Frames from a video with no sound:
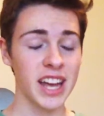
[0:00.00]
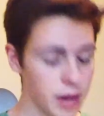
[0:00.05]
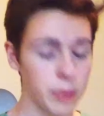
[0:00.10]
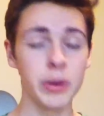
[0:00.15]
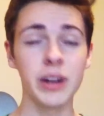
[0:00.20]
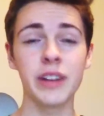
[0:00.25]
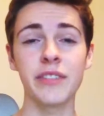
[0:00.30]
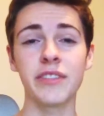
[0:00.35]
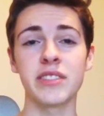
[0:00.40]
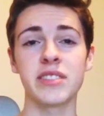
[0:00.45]
It
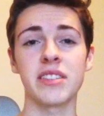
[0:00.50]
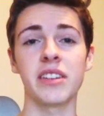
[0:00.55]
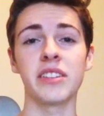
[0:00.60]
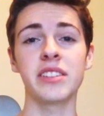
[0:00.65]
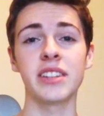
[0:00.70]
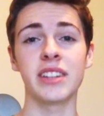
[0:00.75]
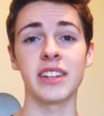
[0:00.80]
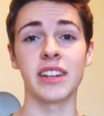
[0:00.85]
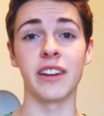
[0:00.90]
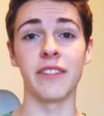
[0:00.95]
would have
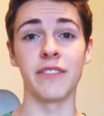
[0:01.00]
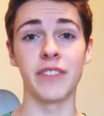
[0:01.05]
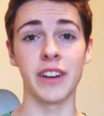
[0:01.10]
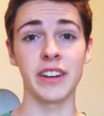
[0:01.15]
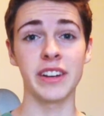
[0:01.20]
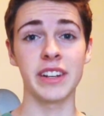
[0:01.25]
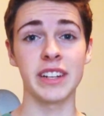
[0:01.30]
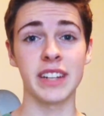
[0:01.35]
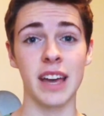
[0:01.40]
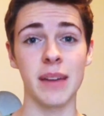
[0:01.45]
resulted in a
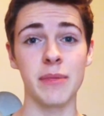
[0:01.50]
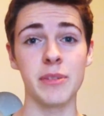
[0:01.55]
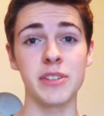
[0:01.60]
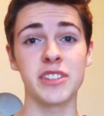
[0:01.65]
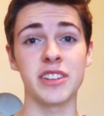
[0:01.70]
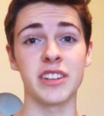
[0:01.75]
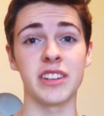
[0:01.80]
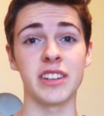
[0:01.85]
very damaged